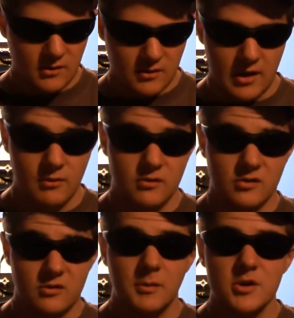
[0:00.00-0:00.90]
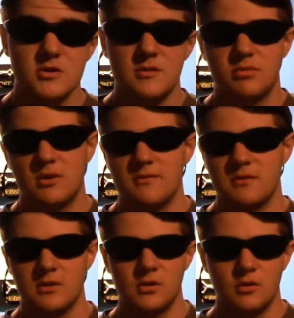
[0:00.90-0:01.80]
That was especially
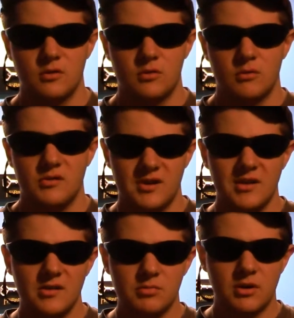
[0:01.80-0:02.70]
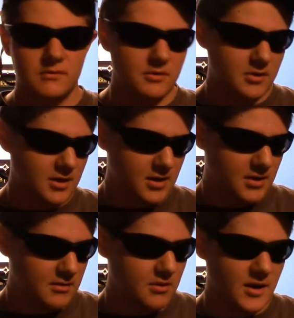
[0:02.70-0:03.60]
prevalent in Ghost Stories, and it is prevalent
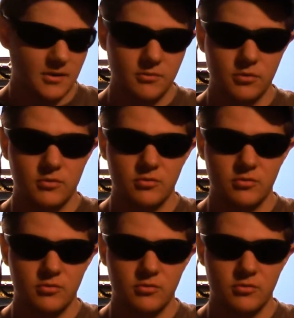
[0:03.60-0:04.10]
in A Head Full of